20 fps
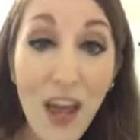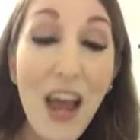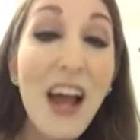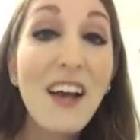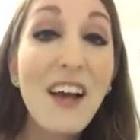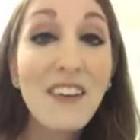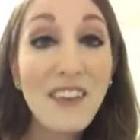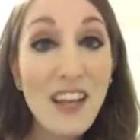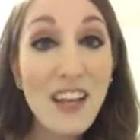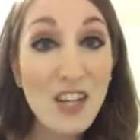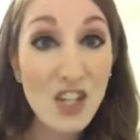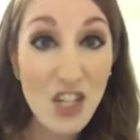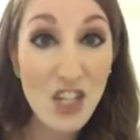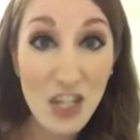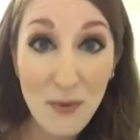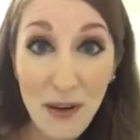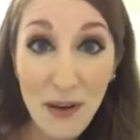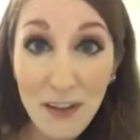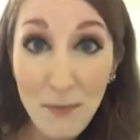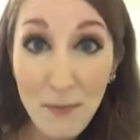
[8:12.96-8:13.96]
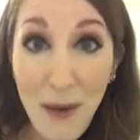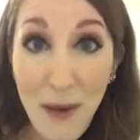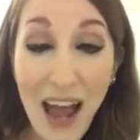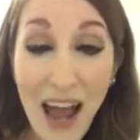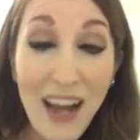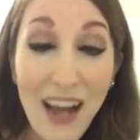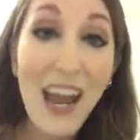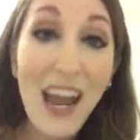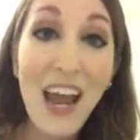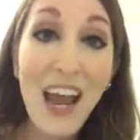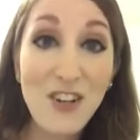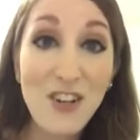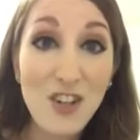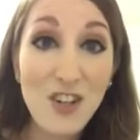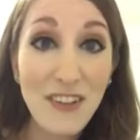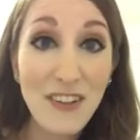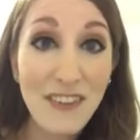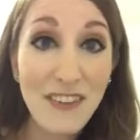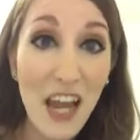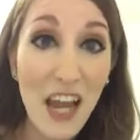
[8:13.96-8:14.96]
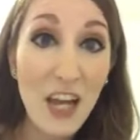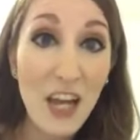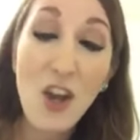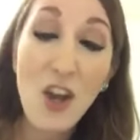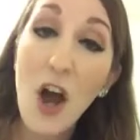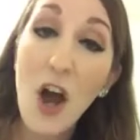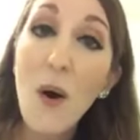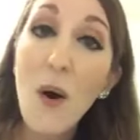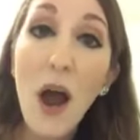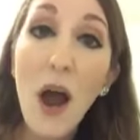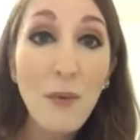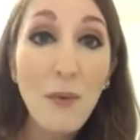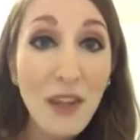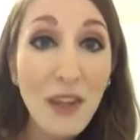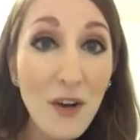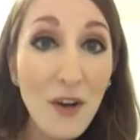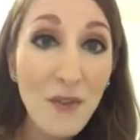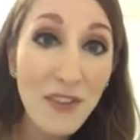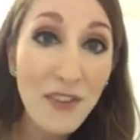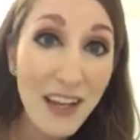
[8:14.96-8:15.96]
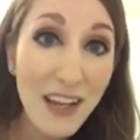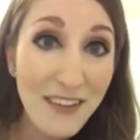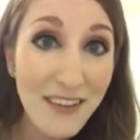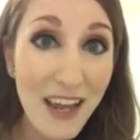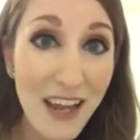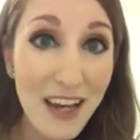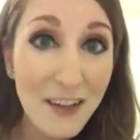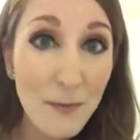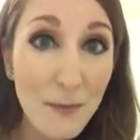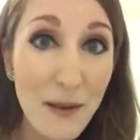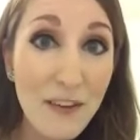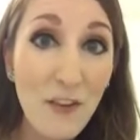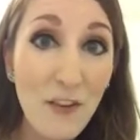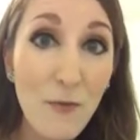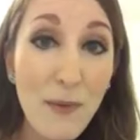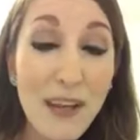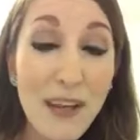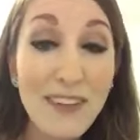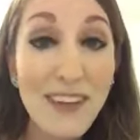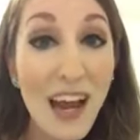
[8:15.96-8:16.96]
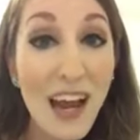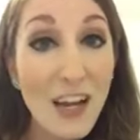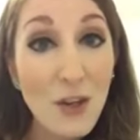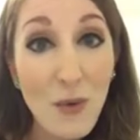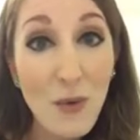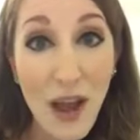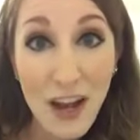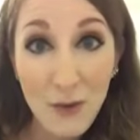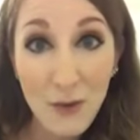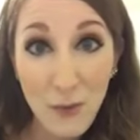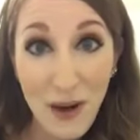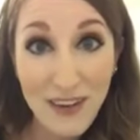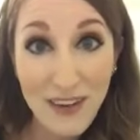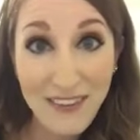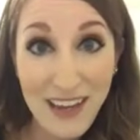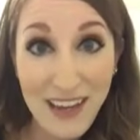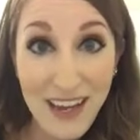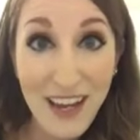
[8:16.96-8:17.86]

So then she writes back and she's like, No, I really don't think it's that expensive because I do XYZ.